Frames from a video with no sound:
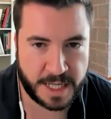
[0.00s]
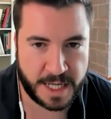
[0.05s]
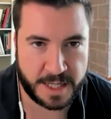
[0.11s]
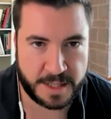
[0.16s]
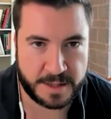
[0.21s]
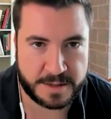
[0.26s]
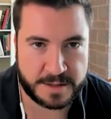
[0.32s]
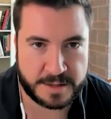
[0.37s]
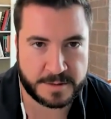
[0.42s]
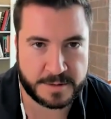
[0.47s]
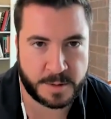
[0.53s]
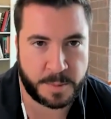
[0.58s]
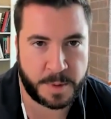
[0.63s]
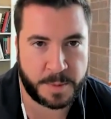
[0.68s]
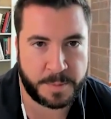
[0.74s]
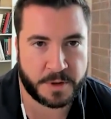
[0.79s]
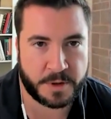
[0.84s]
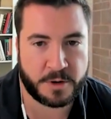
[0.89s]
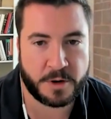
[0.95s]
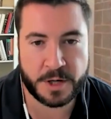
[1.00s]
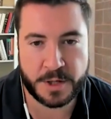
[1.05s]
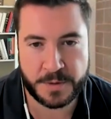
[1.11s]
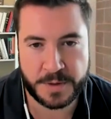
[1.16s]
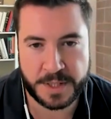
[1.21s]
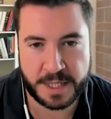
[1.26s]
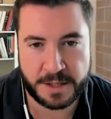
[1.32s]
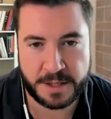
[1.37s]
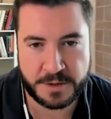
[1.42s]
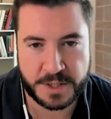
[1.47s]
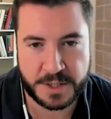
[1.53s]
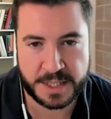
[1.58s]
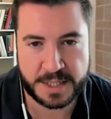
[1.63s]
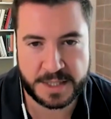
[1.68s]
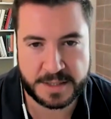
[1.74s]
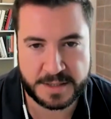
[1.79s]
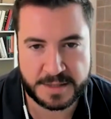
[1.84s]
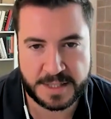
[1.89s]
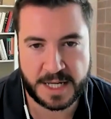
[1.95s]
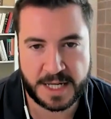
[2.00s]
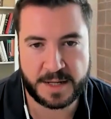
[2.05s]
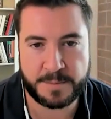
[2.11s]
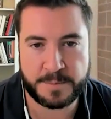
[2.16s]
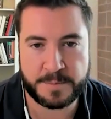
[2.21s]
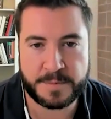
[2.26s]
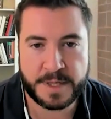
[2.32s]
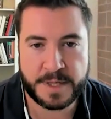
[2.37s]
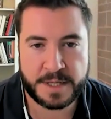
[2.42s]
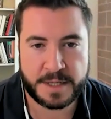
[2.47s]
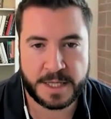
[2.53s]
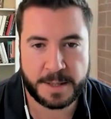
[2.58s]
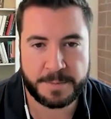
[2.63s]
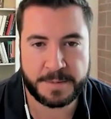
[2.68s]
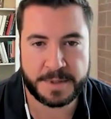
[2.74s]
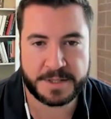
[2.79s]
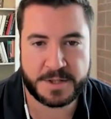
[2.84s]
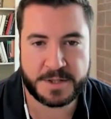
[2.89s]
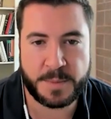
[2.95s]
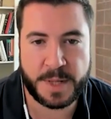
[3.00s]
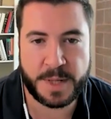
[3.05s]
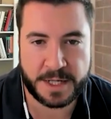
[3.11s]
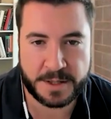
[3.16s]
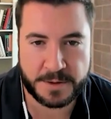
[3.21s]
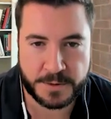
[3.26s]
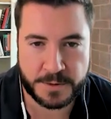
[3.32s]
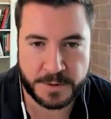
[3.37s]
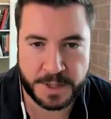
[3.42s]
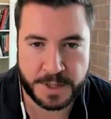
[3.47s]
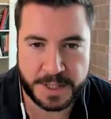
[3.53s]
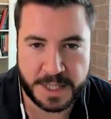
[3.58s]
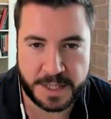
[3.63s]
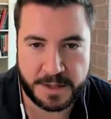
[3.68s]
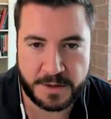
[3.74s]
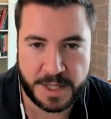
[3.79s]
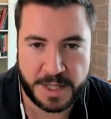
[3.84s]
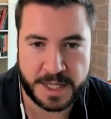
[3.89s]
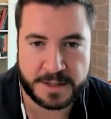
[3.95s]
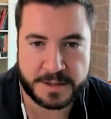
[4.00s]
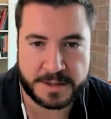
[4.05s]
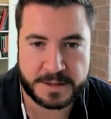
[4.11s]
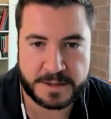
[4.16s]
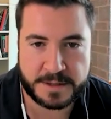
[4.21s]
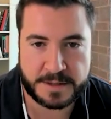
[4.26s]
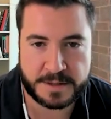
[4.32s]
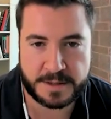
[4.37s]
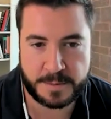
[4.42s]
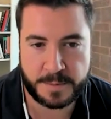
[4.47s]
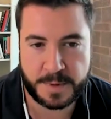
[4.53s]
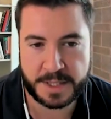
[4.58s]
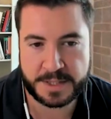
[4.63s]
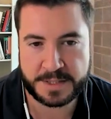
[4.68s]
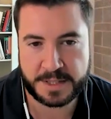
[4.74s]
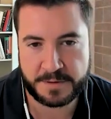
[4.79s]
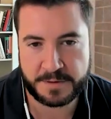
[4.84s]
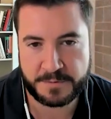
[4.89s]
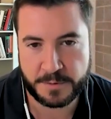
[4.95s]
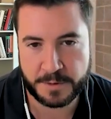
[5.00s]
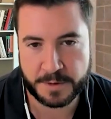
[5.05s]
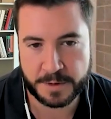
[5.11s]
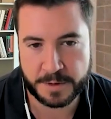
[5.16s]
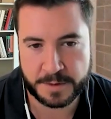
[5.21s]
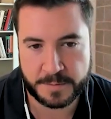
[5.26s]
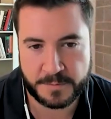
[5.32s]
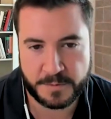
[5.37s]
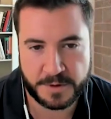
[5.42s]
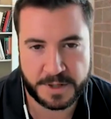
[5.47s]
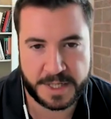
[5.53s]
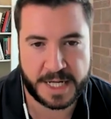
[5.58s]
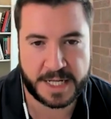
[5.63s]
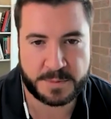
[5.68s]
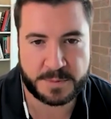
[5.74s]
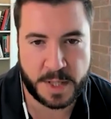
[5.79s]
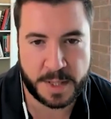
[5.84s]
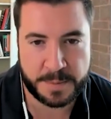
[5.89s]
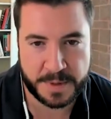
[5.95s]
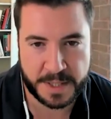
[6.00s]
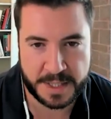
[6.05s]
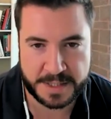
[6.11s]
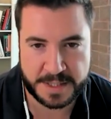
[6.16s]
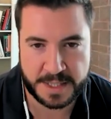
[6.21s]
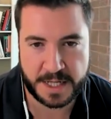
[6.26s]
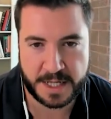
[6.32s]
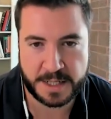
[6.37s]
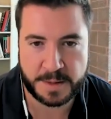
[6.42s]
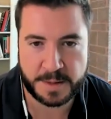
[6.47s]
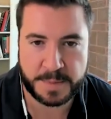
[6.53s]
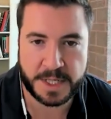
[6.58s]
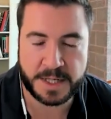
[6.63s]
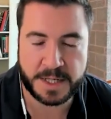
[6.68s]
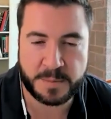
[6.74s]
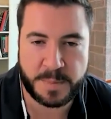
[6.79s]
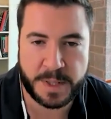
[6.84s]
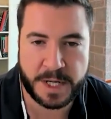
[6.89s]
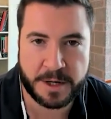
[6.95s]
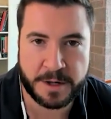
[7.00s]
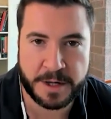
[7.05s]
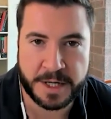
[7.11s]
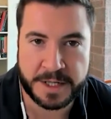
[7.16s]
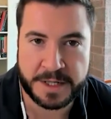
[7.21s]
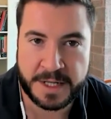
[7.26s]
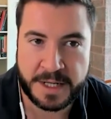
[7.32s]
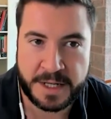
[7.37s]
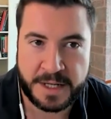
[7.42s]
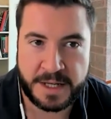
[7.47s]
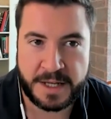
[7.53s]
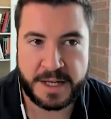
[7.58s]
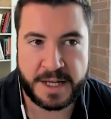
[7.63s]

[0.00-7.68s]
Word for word: And some people are arguing that you should get the same eminent domain authority that you get to basically for, for gas pipelines that end up getting buried.